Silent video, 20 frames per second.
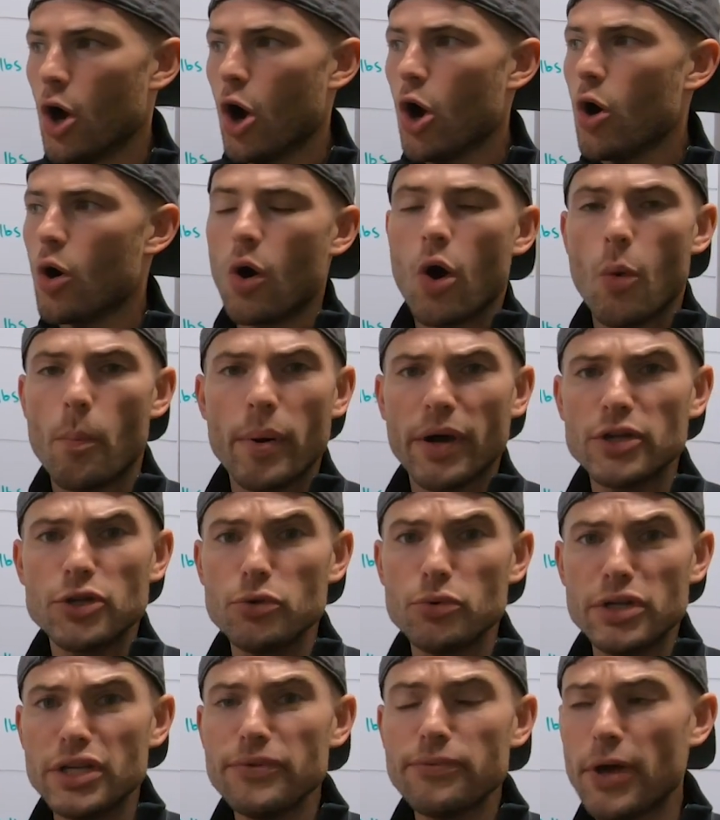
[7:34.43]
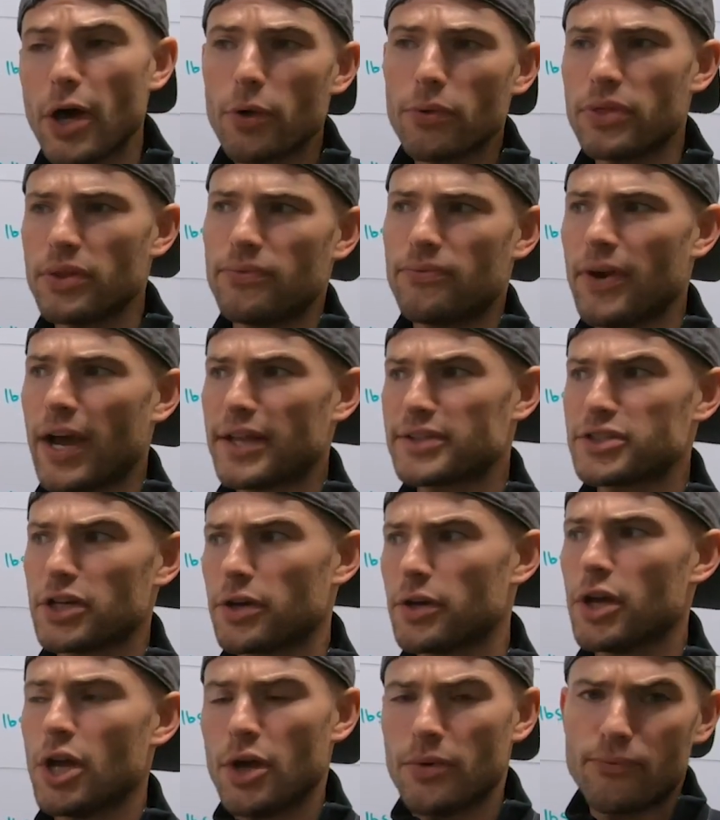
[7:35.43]
oh, but you need healthy fat
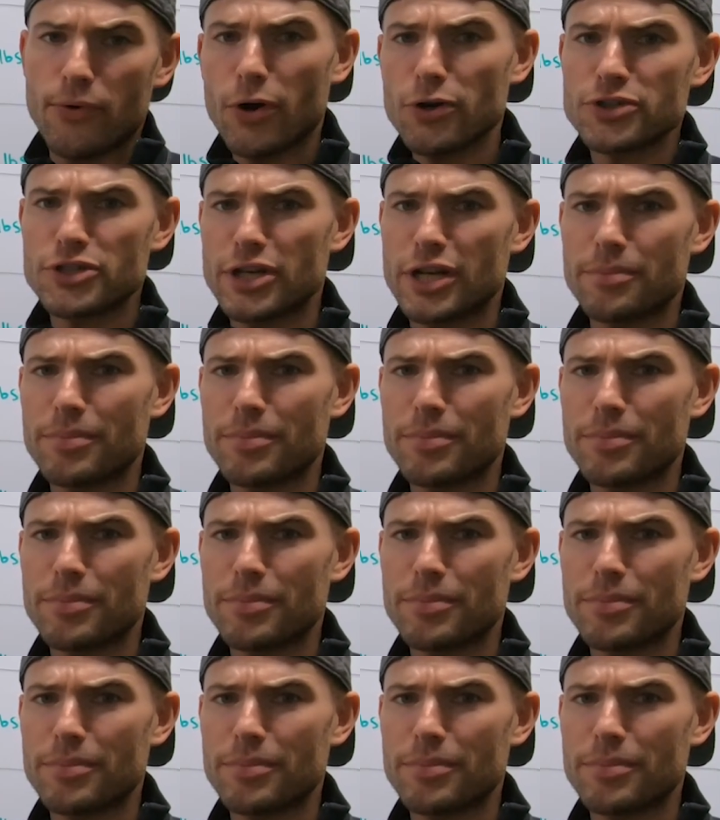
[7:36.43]
to function.